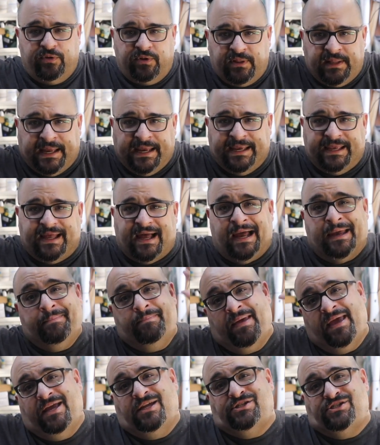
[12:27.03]
Like I
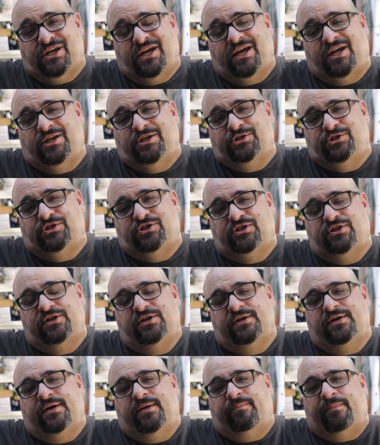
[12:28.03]
may change
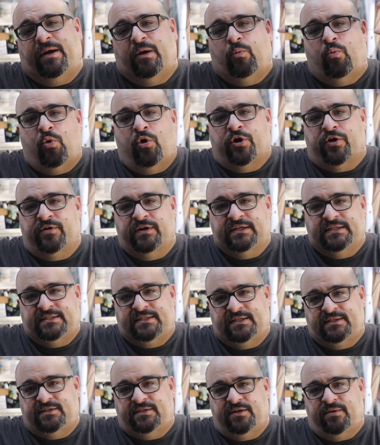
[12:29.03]
my watering
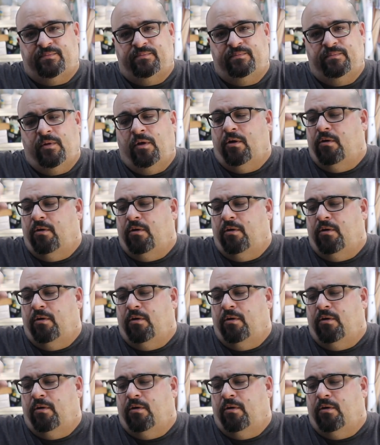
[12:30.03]
system